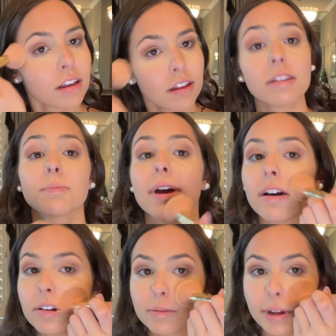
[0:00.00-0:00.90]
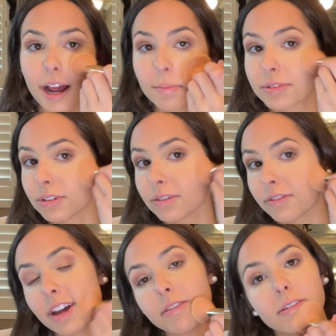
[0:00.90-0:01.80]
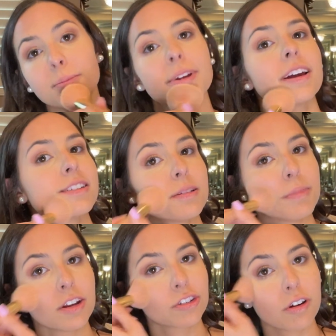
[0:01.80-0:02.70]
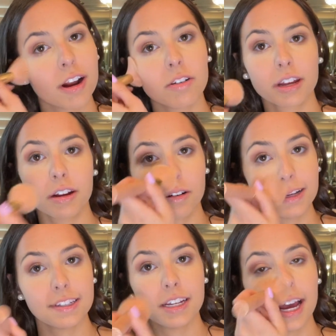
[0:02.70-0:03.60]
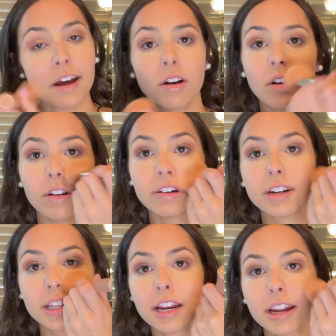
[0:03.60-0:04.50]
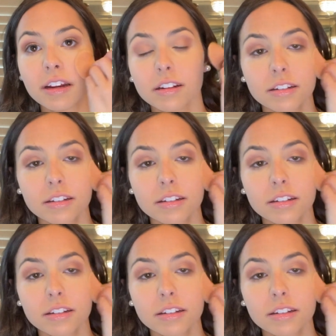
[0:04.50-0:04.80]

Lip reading: This powder is my absolute favorite because it makes sure I don't get greasy at all during the day.